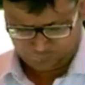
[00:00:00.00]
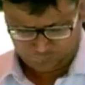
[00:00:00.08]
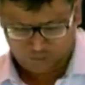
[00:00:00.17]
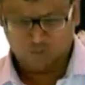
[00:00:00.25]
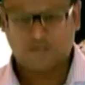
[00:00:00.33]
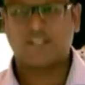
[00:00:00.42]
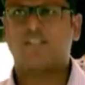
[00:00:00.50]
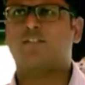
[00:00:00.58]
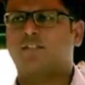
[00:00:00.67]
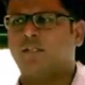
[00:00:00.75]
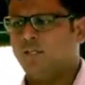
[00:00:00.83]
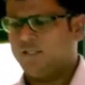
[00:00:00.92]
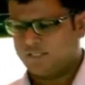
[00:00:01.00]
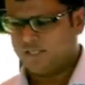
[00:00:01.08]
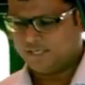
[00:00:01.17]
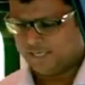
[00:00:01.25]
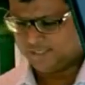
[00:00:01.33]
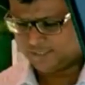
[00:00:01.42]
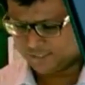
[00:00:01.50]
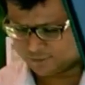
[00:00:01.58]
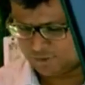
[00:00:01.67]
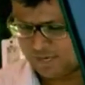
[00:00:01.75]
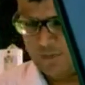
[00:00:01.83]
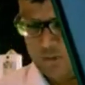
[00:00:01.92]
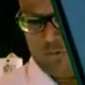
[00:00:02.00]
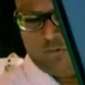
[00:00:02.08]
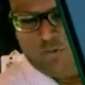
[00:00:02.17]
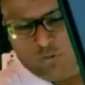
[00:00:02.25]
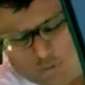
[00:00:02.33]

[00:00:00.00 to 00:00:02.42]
Now let us sit and just try to